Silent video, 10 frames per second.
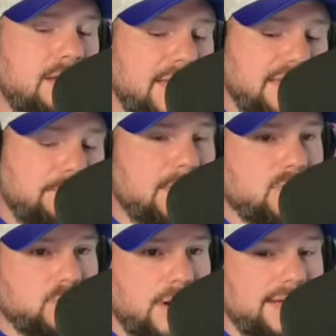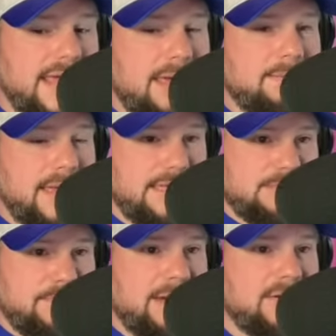I think the Bills' run game is
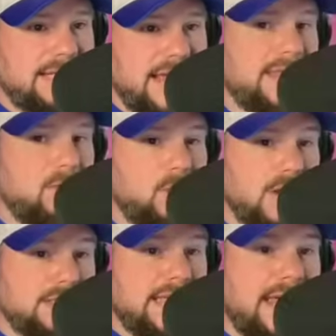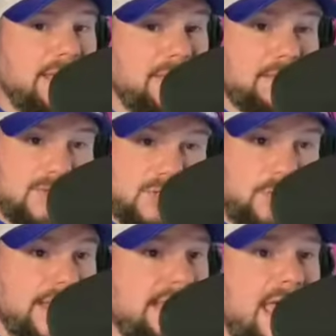better today than it was then. I think there's a
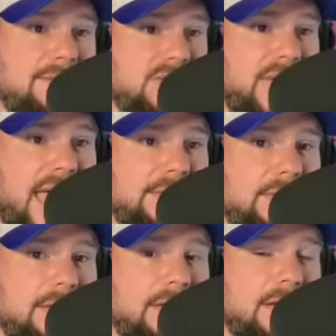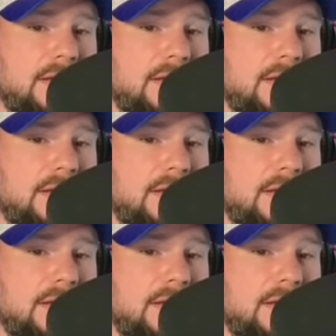Ray Davis factor.